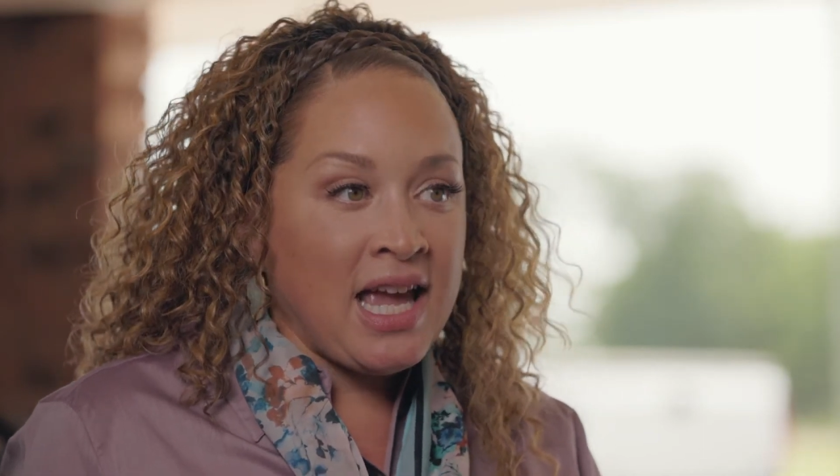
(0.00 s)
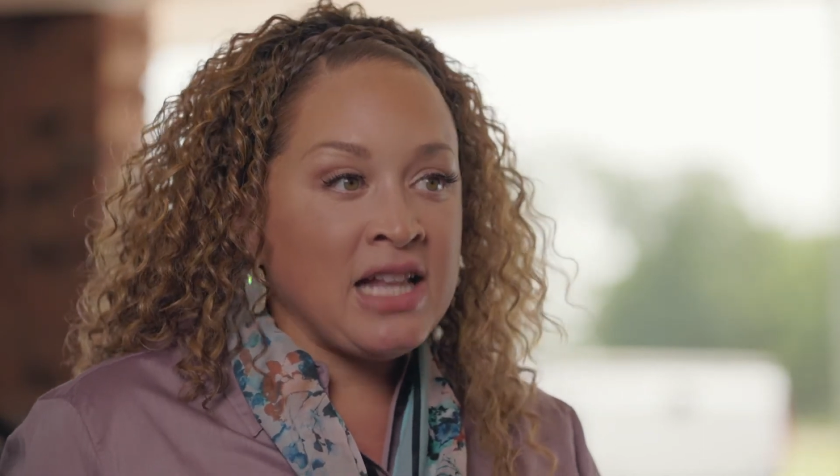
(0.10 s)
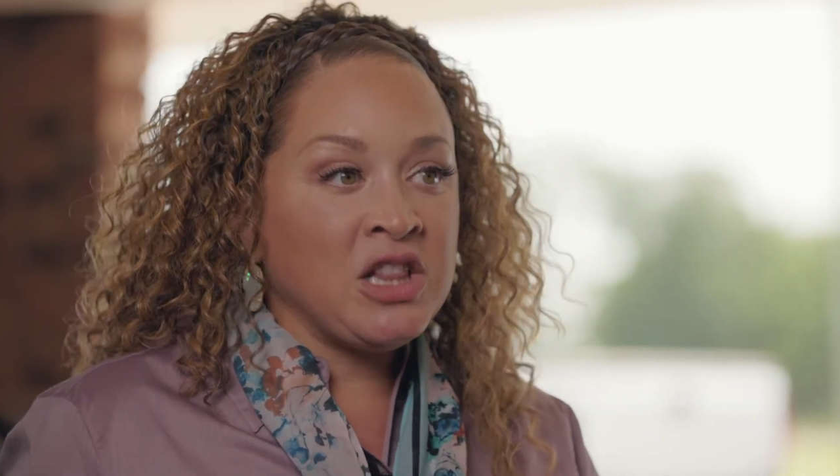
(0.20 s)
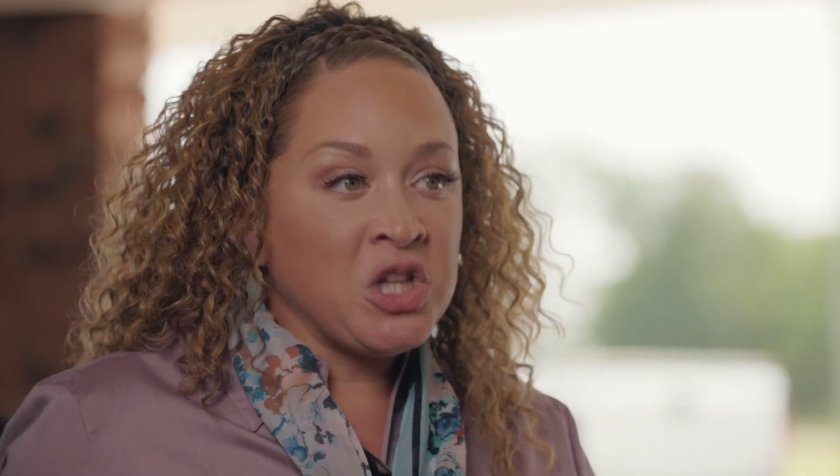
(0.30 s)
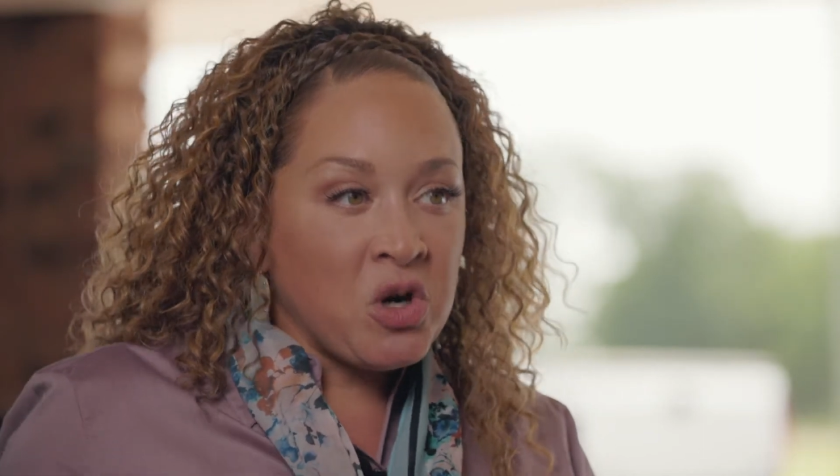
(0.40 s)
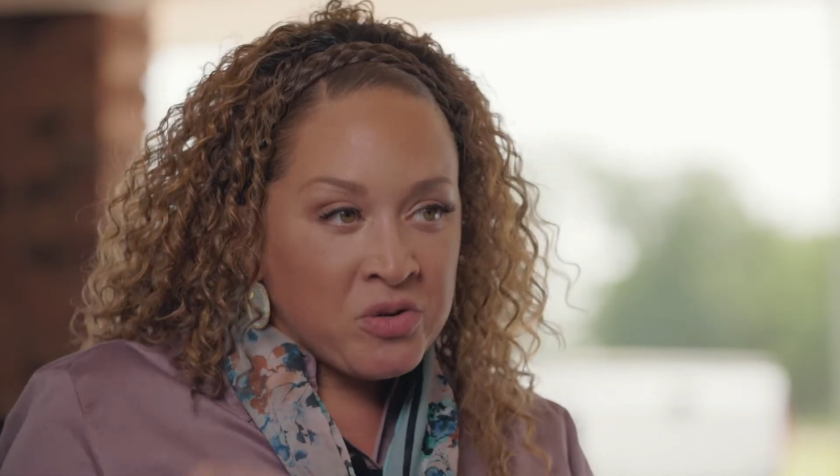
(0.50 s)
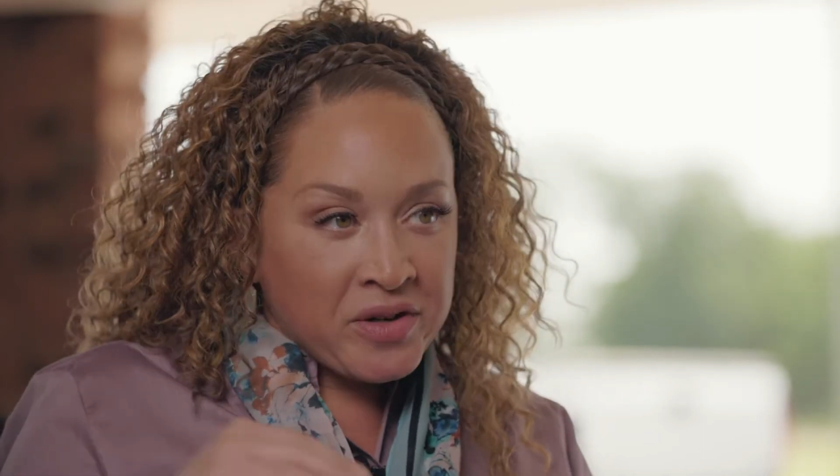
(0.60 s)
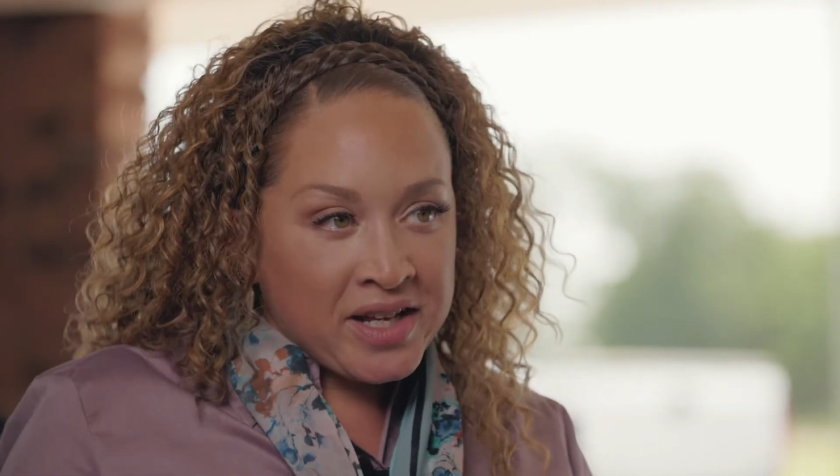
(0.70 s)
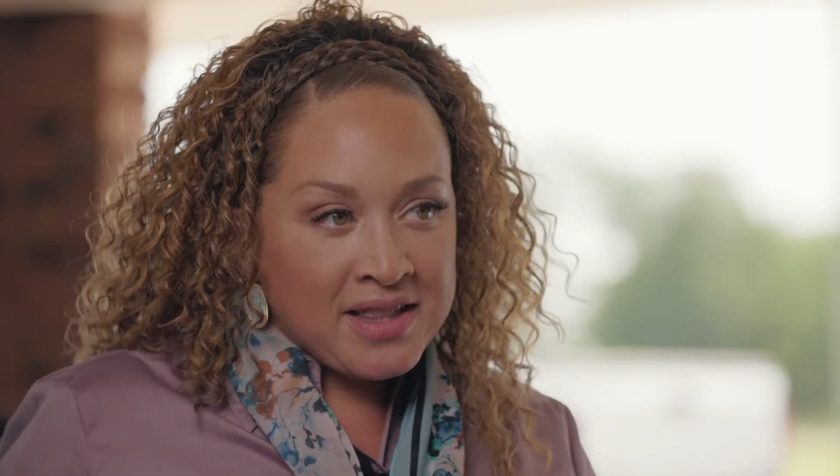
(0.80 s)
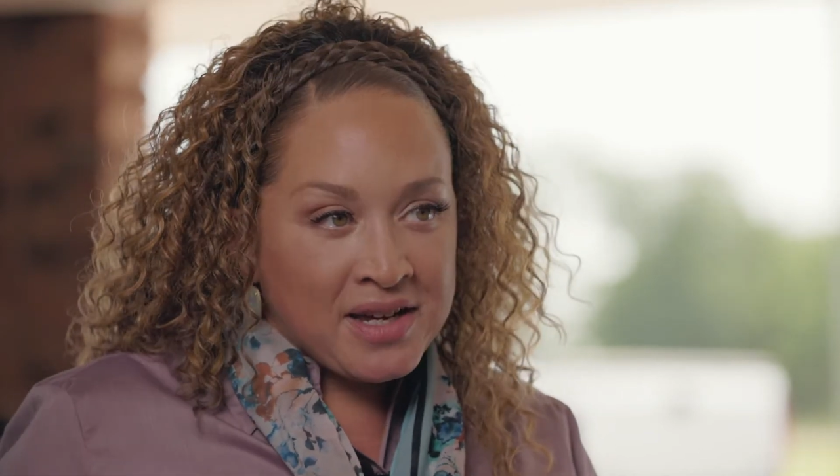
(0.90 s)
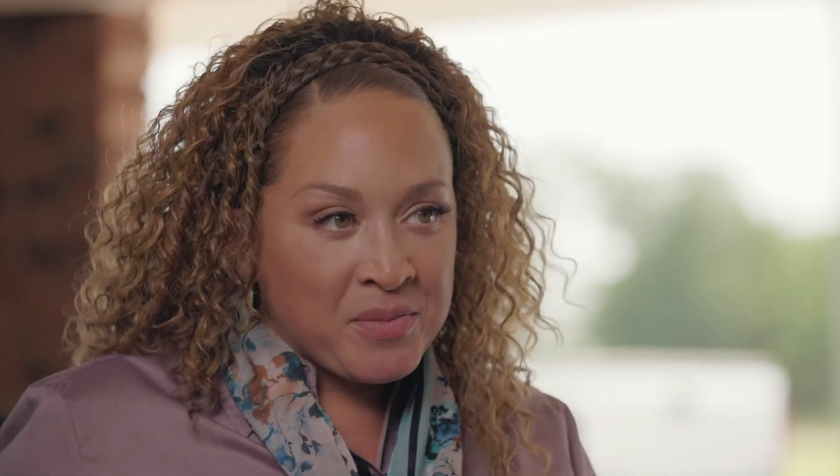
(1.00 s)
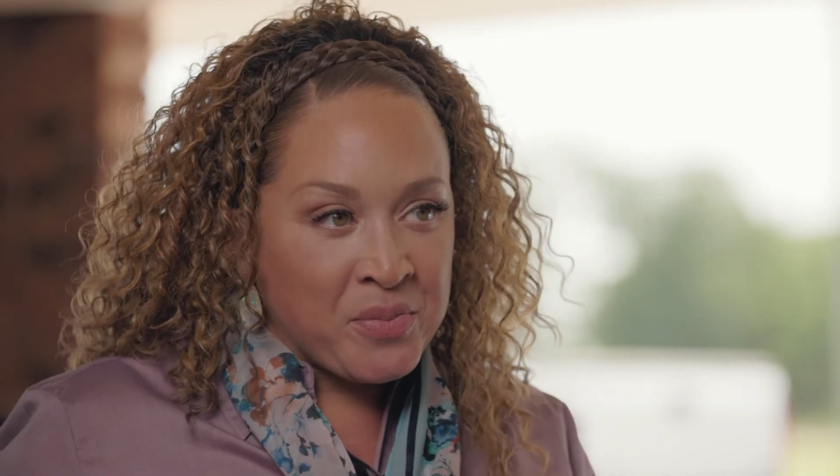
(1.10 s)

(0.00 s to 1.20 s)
and lowering the